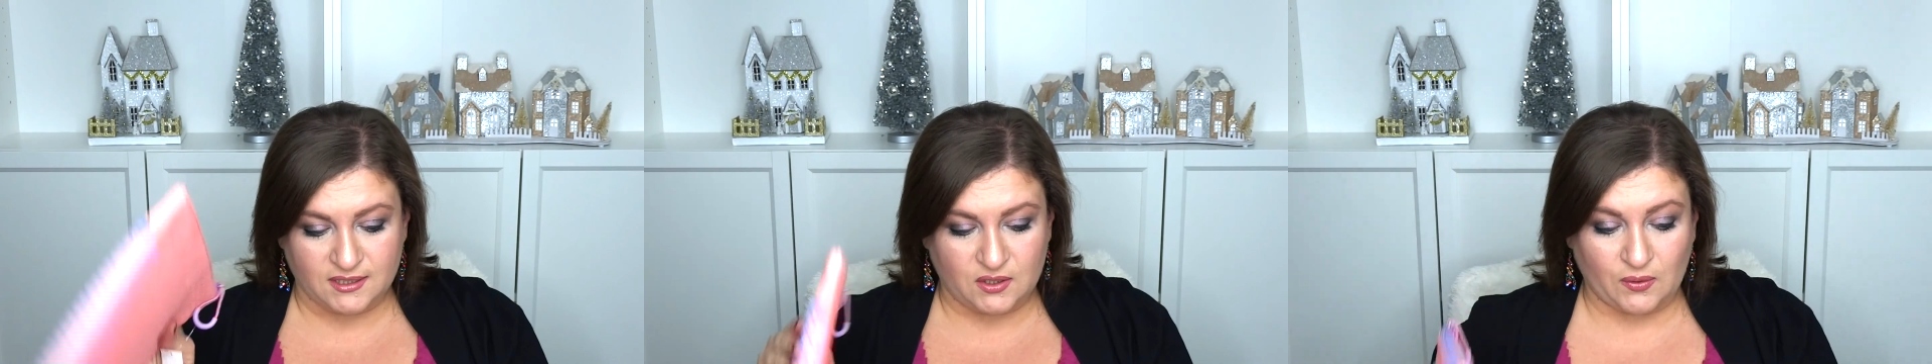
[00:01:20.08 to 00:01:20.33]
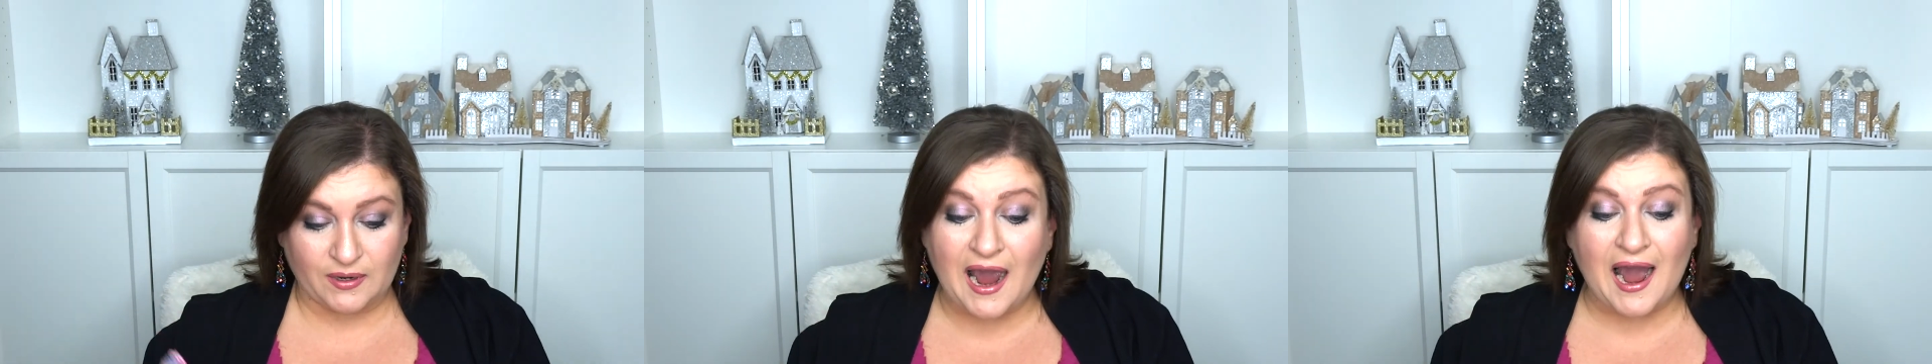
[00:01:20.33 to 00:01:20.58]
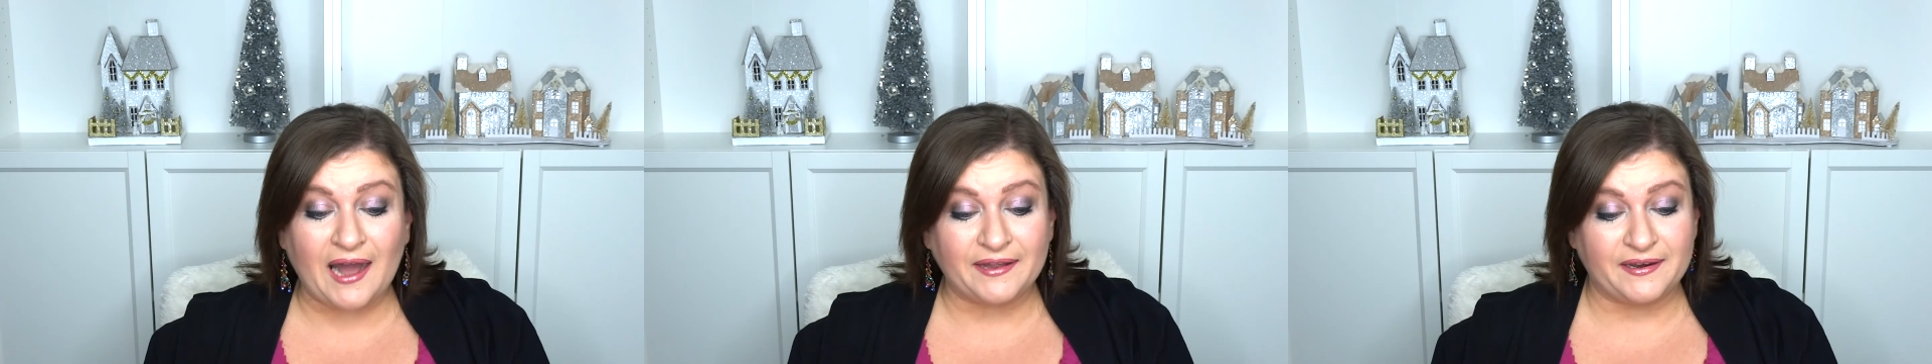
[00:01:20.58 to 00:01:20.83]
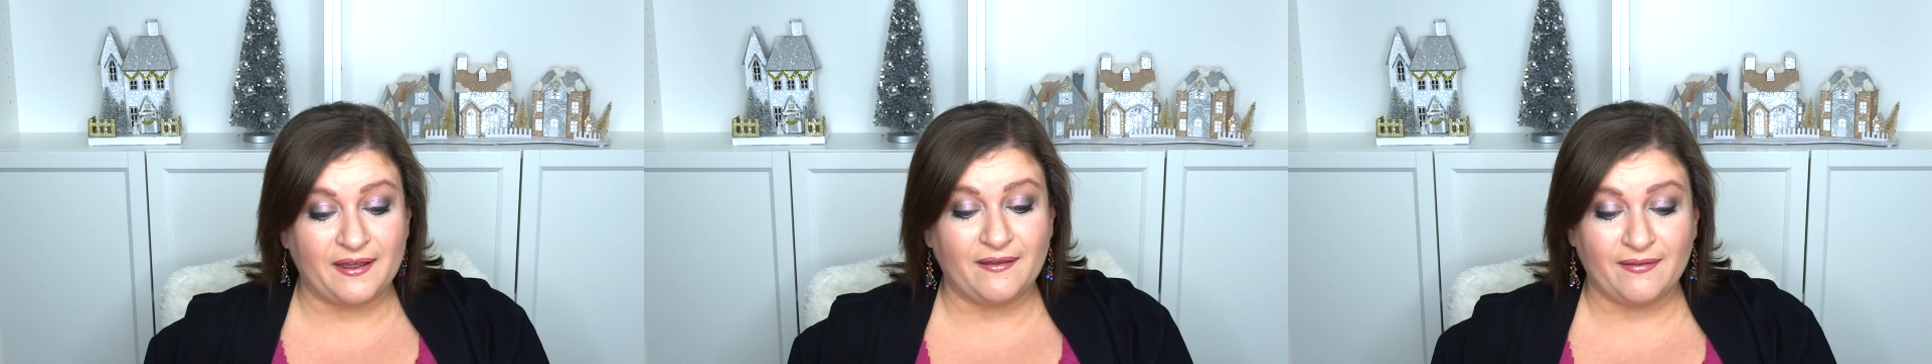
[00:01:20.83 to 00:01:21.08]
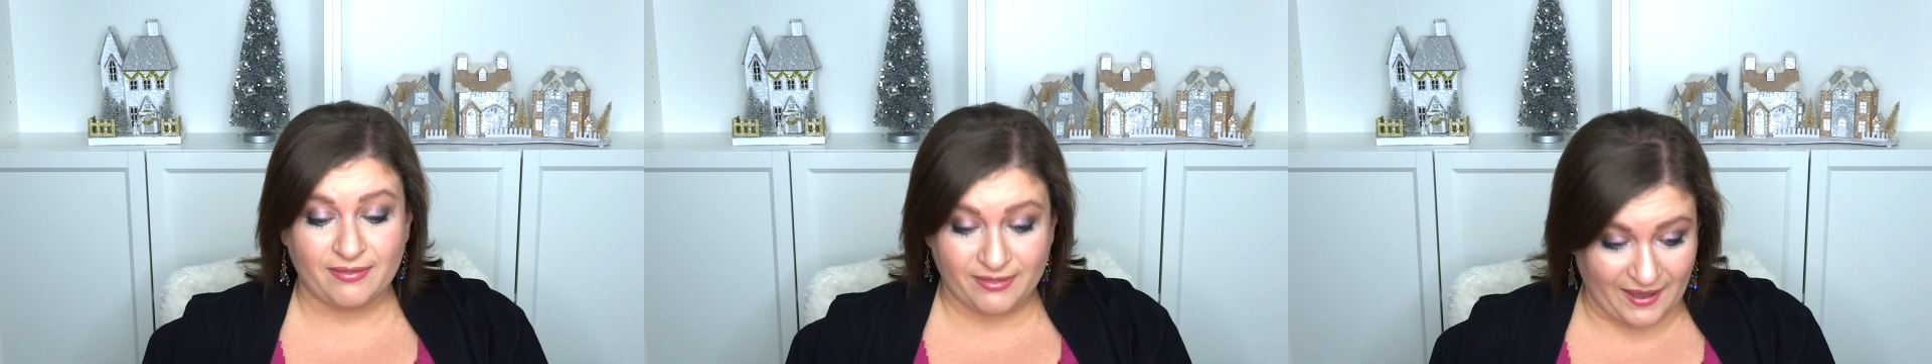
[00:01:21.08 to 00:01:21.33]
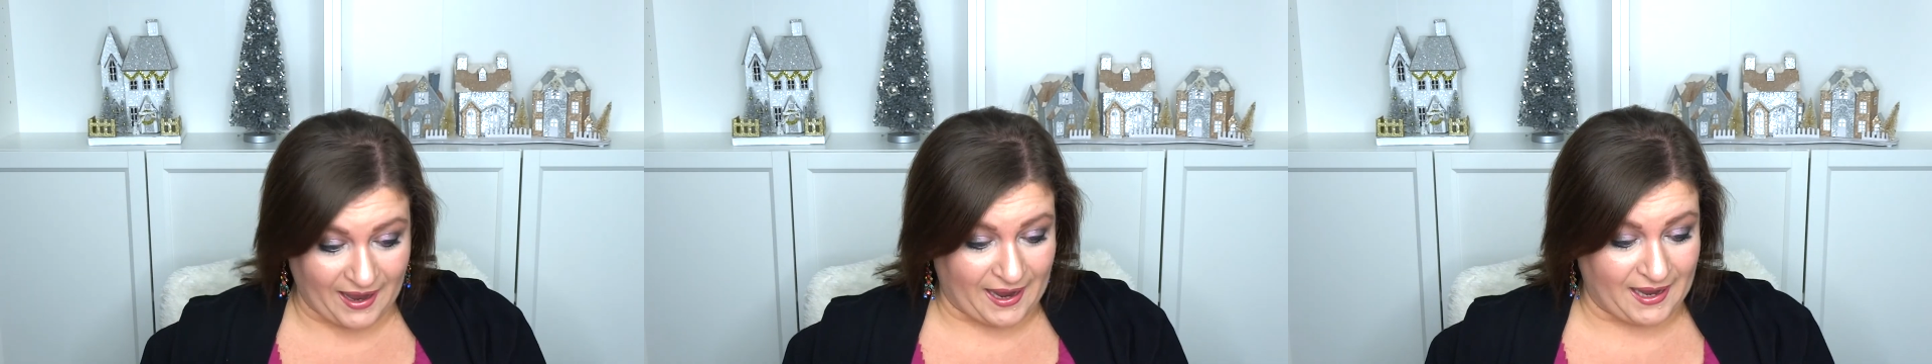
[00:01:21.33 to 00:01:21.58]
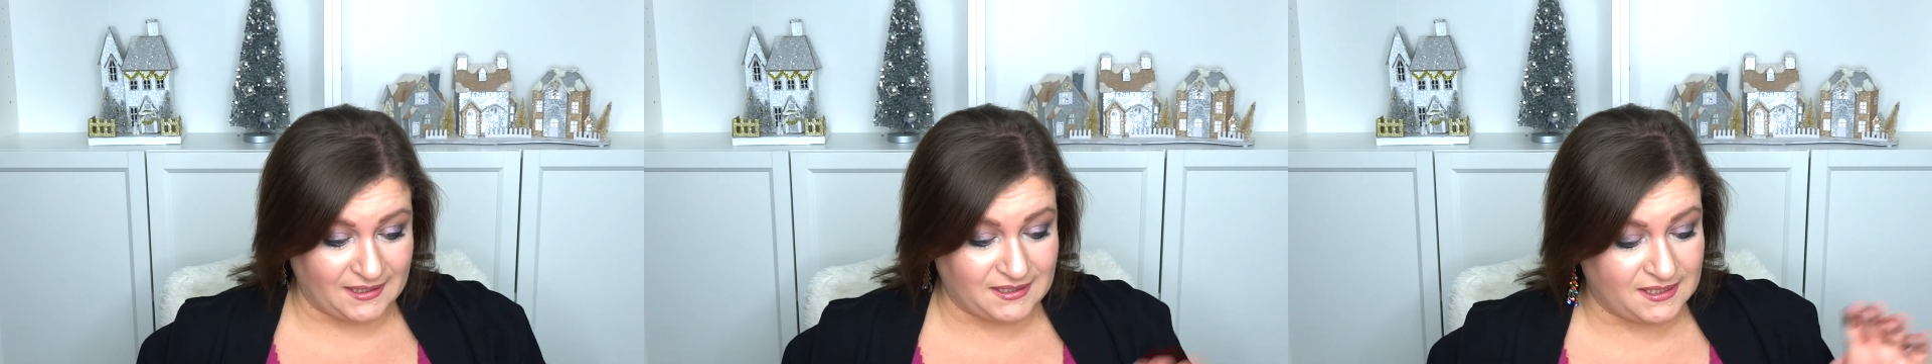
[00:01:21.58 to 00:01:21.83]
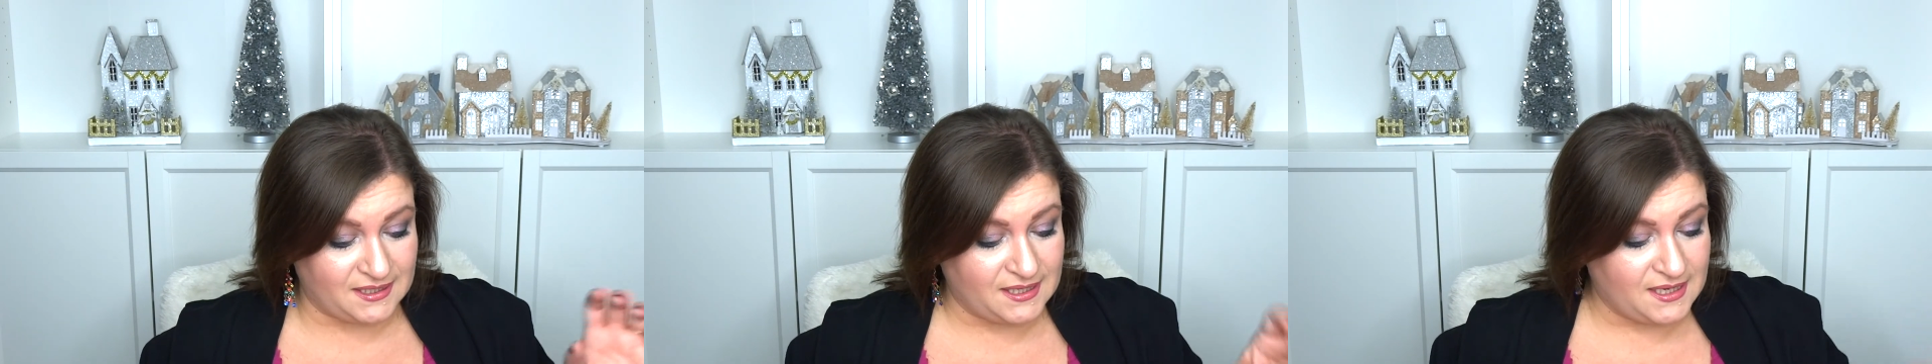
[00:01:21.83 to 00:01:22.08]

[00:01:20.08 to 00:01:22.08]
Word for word: So got that.